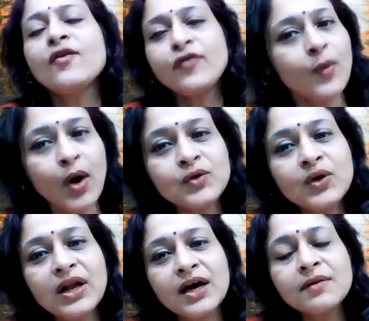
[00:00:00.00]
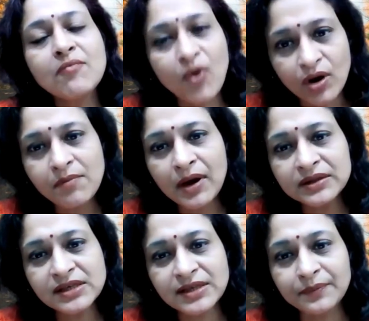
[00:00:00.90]
If you want to learn more
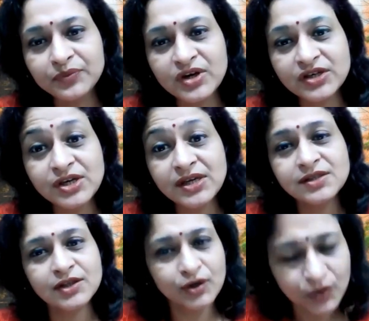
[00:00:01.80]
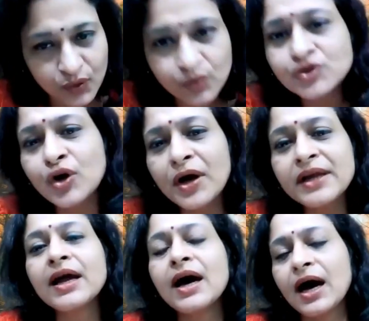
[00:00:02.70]
about the Saptarishis, do
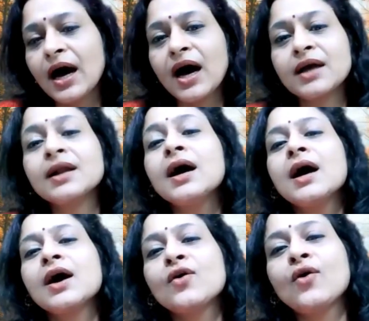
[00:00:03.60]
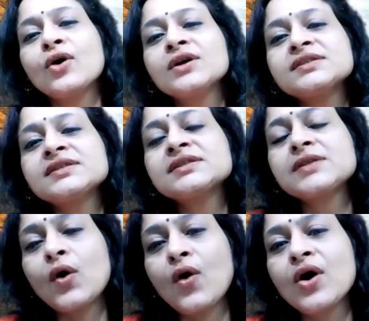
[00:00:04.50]
join our
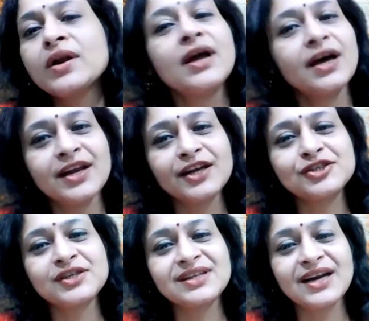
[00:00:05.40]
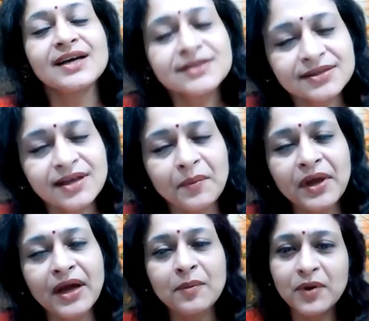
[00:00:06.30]
course on nakshatras
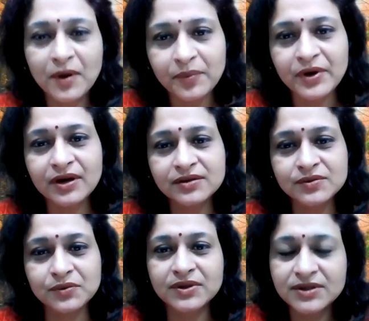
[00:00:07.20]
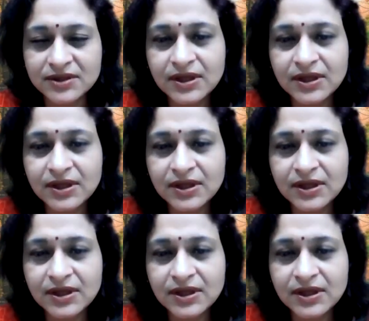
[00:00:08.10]
coming up pretty soon.